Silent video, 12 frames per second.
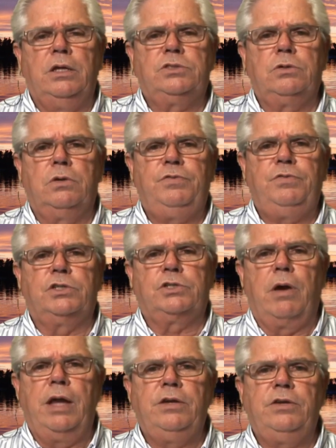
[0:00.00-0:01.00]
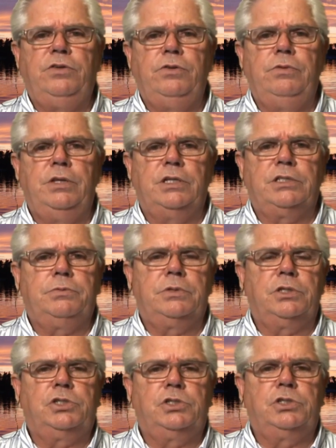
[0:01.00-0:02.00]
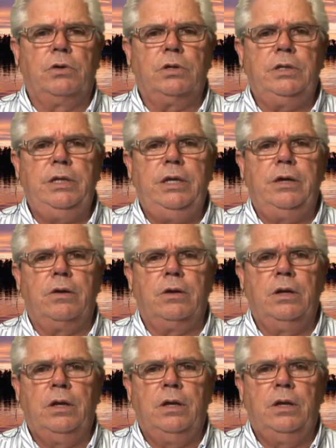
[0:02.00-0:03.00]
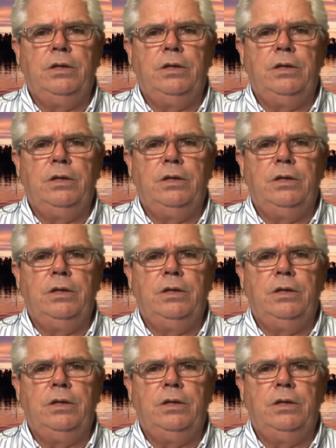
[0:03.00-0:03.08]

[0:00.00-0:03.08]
So if you're trying to do this with a short leader,